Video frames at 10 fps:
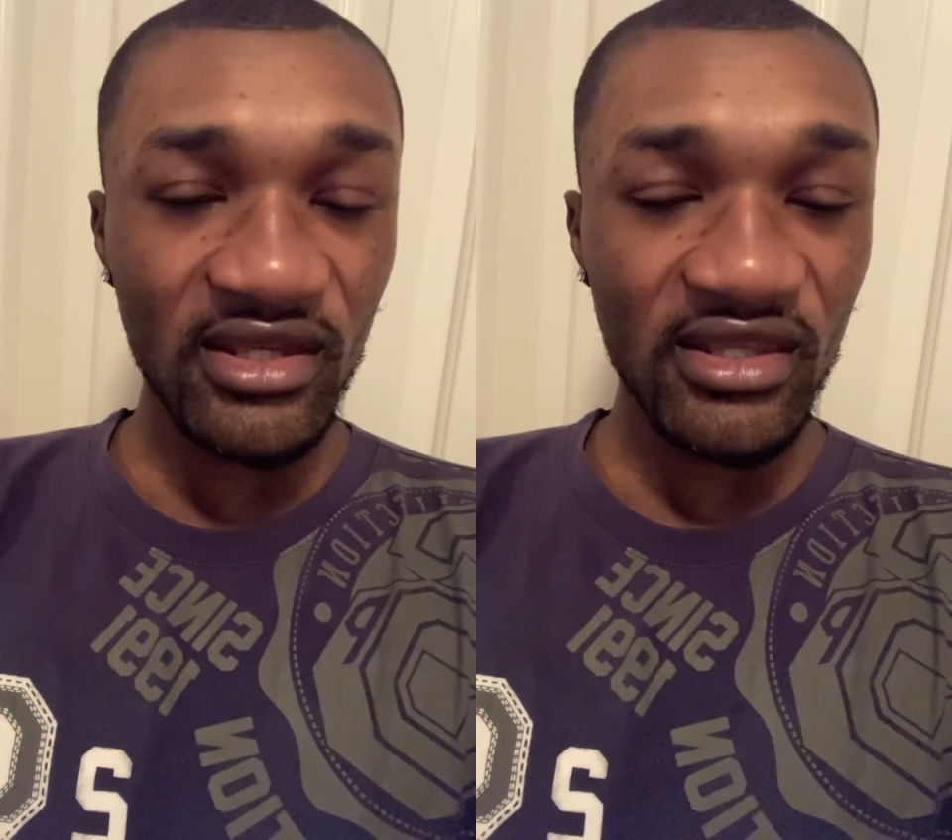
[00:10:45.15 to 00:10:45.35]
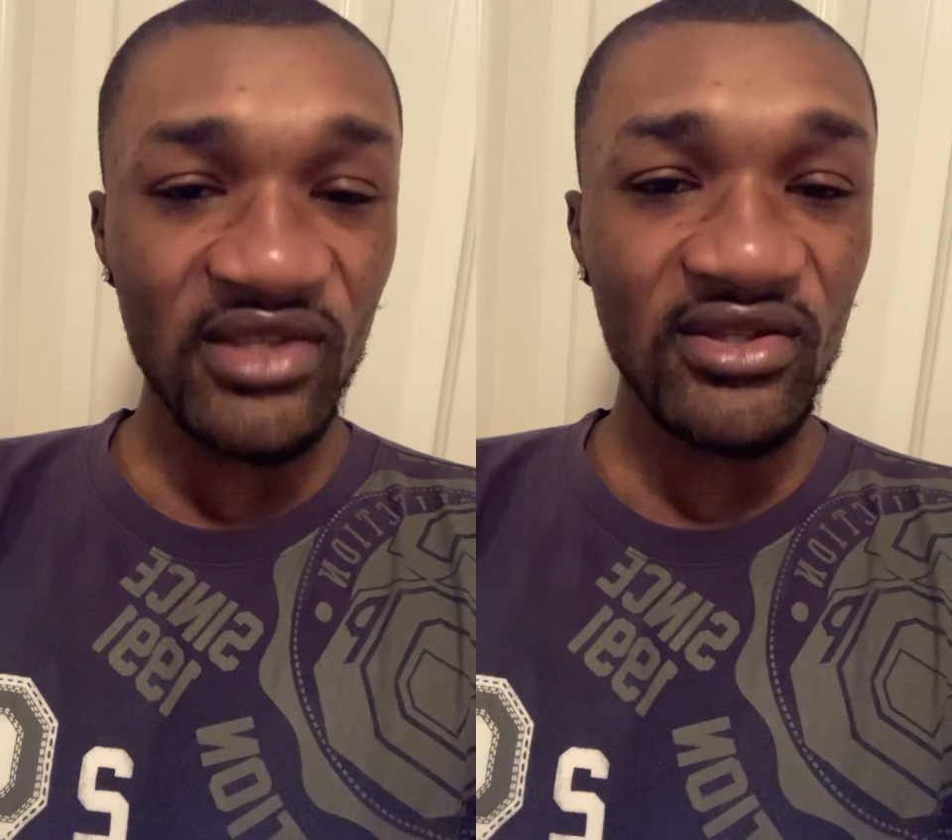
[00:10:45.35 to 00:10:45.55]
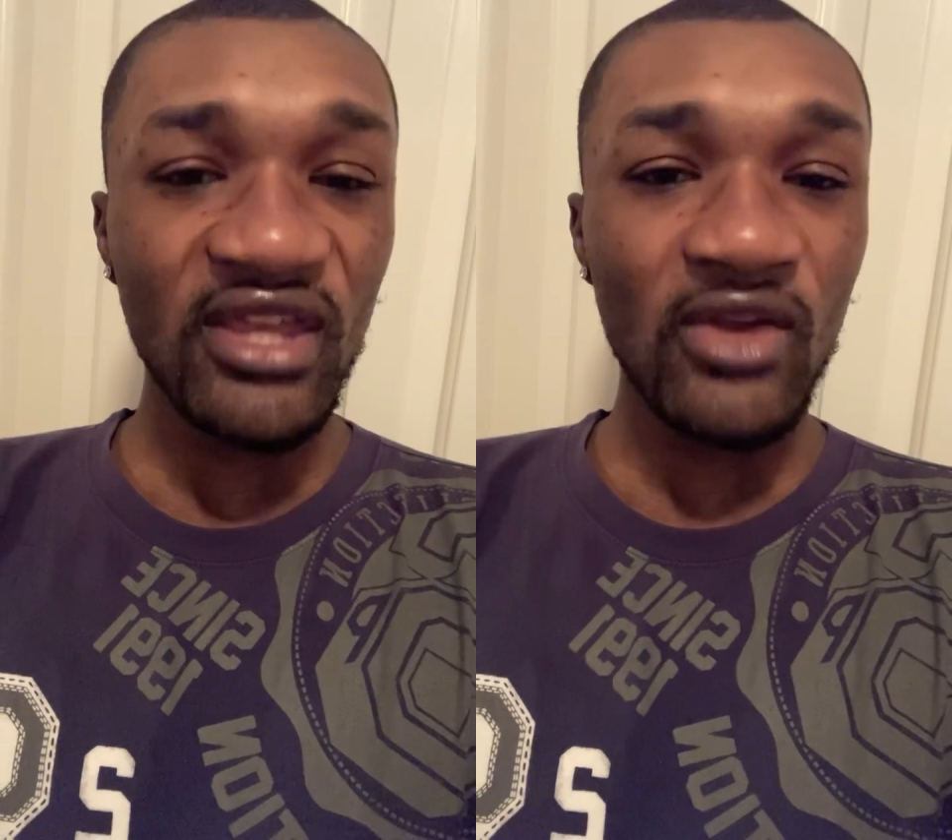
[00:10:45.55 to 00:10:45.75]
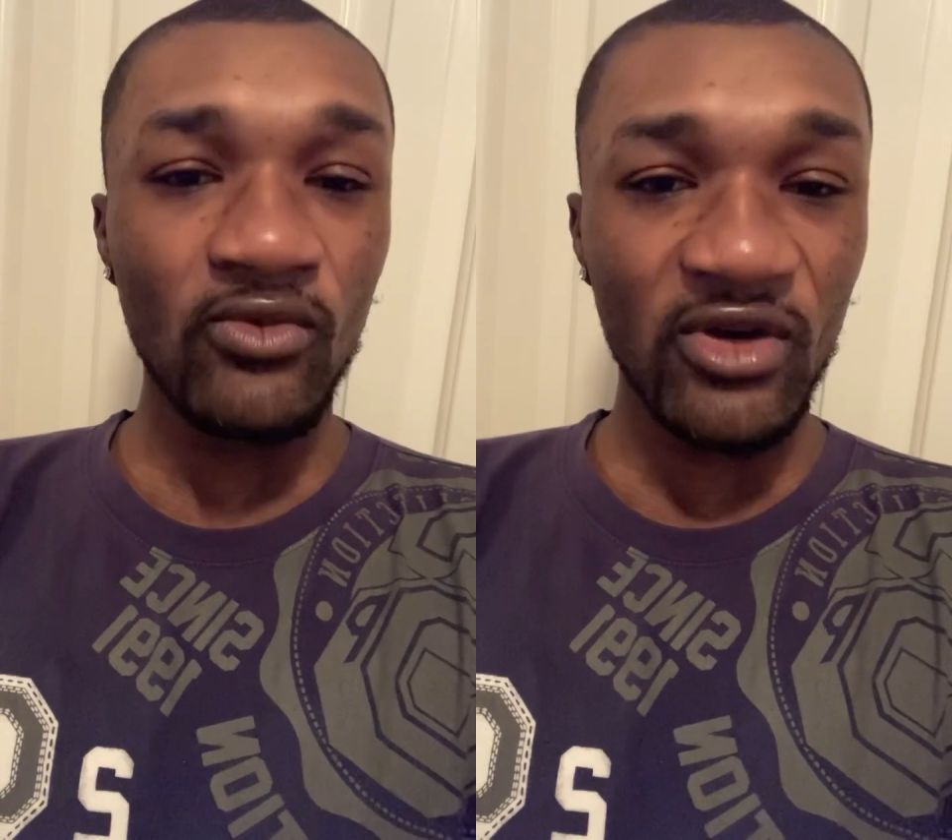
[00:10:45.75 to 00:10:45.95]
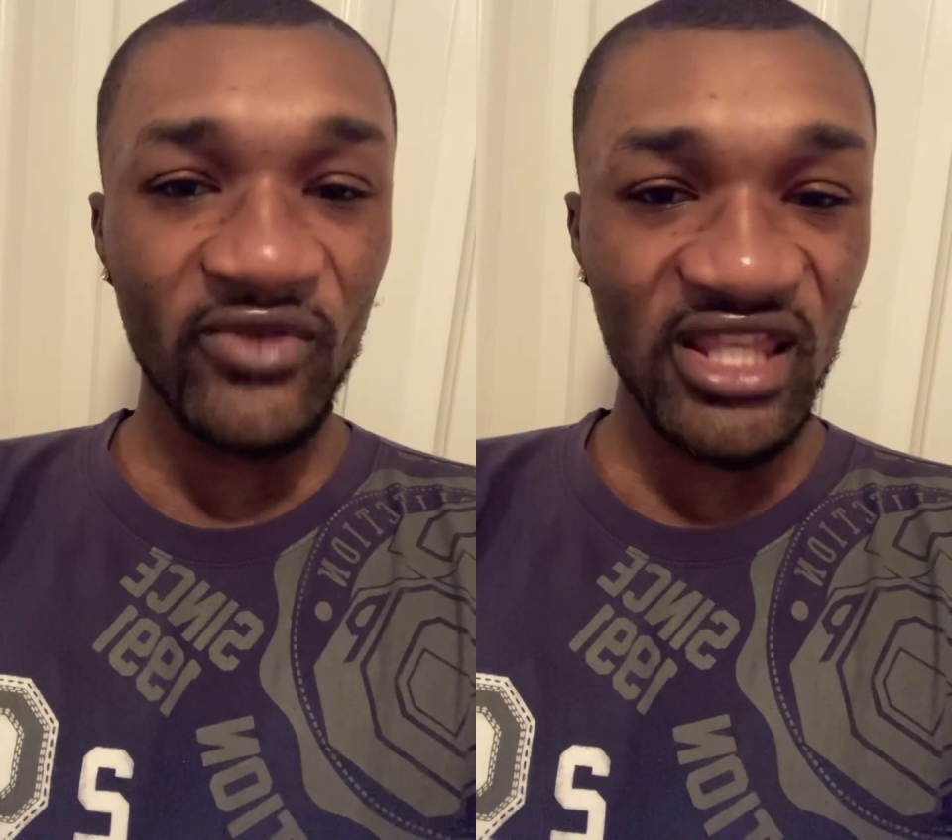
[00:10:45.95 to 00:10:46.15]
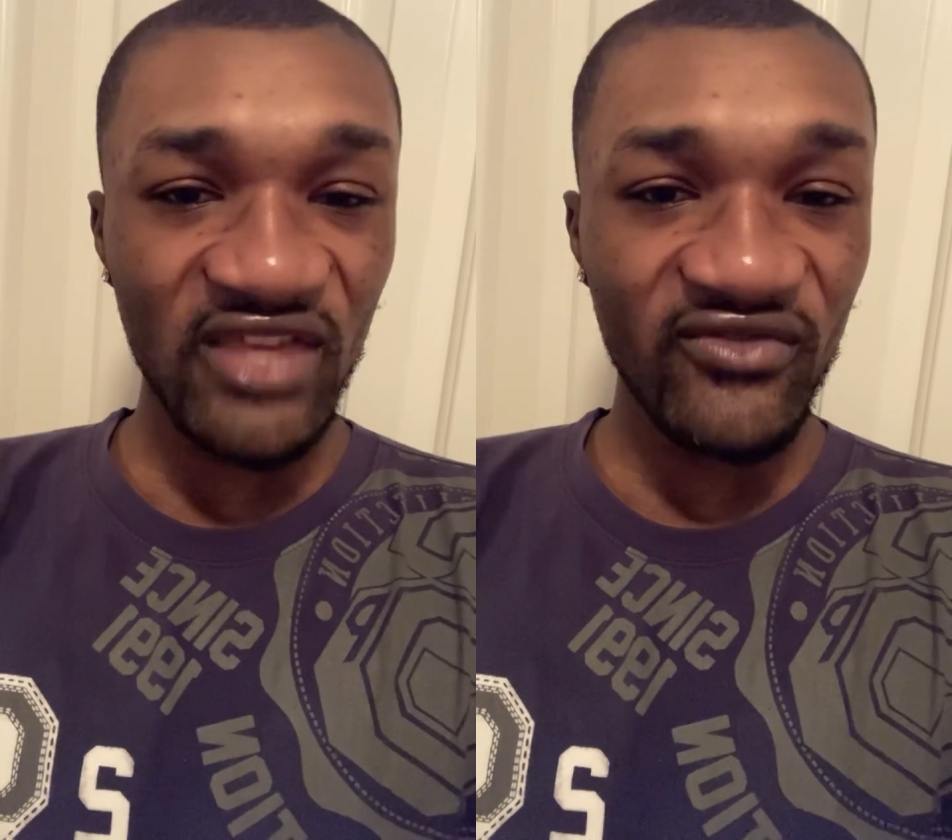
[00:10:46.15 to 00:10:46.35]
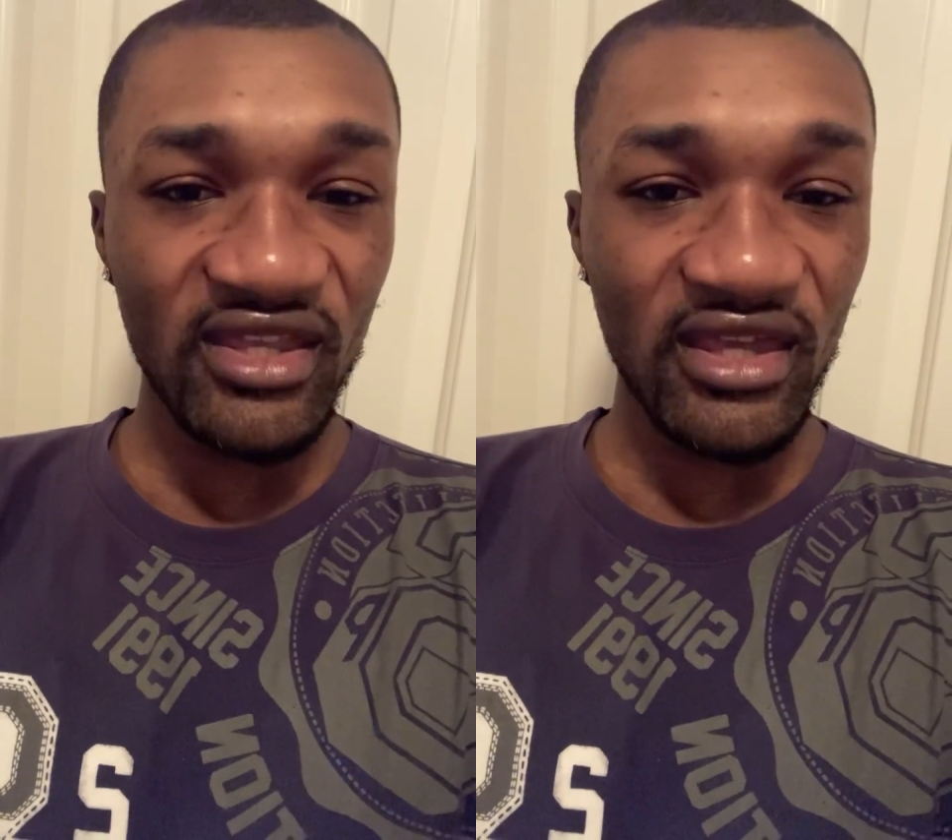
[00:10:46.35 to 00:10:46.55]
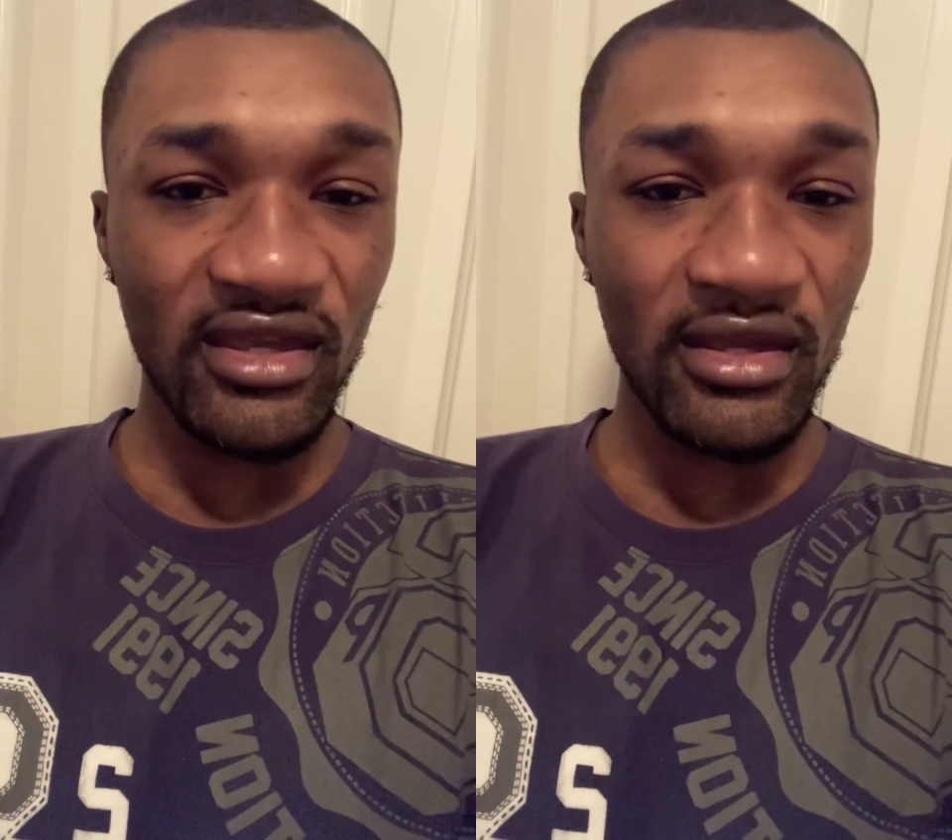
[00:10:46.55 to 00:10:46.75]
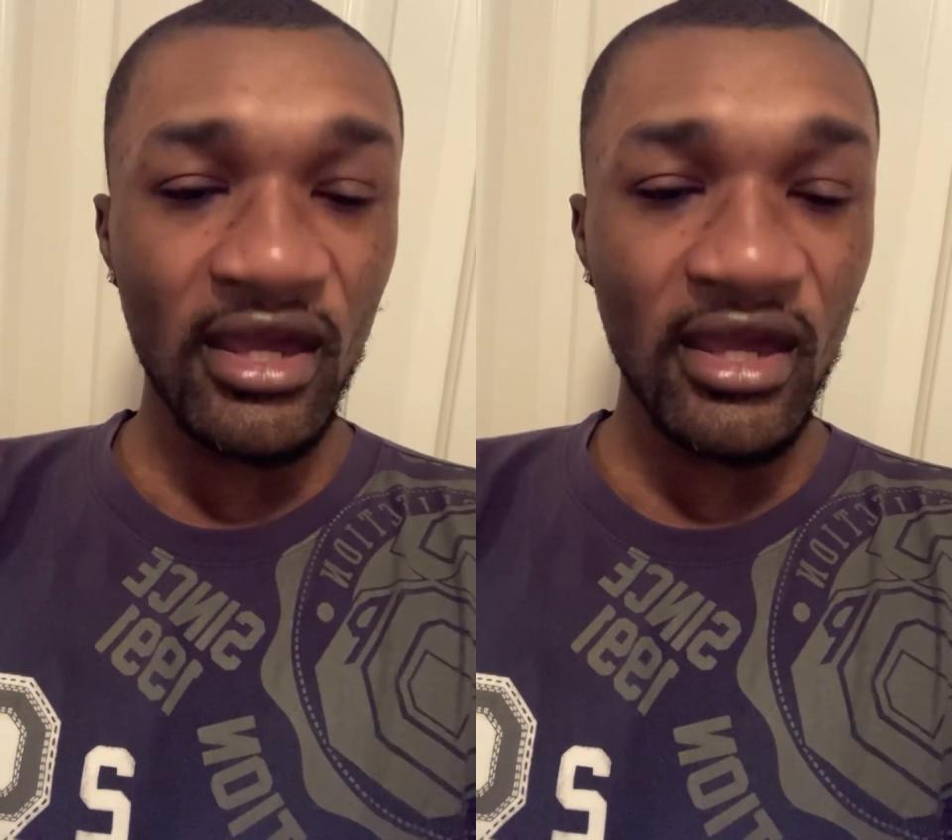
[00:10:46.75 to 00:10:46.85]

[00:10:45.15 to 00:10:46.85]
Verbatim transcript: That's the day world we living in.